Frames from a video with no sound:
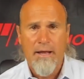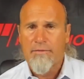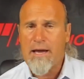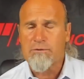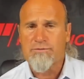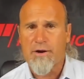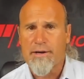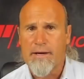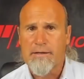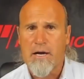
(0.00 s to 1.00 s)
That was
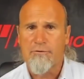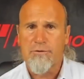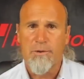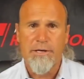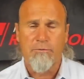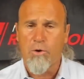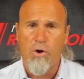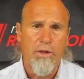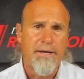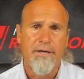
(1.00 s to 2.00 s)
very uncomfortable. You
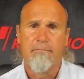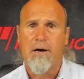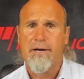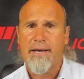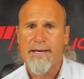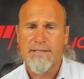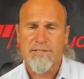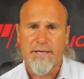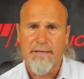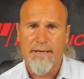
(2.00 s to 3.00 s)
roll into Monday and
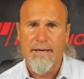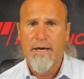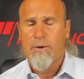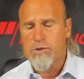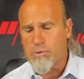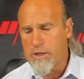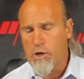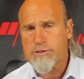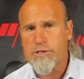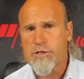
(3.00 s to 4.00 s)
suddenly, as we
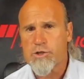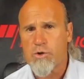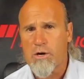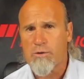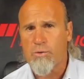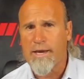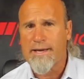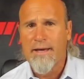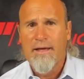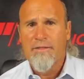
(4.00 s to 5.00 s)
look to this shortened
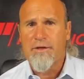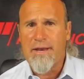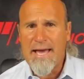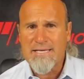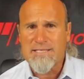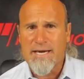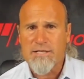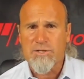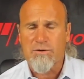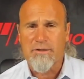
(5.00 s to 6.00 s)
week, the
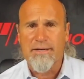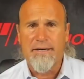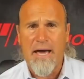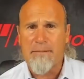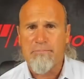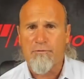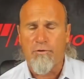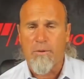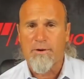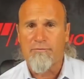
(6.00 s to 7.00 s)
Nasdaq certainly not
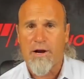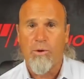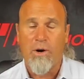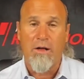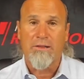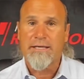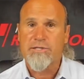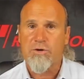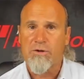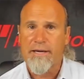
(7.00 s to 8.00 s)
performing very well, at
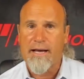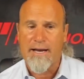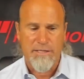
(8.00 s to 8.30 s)
least early on.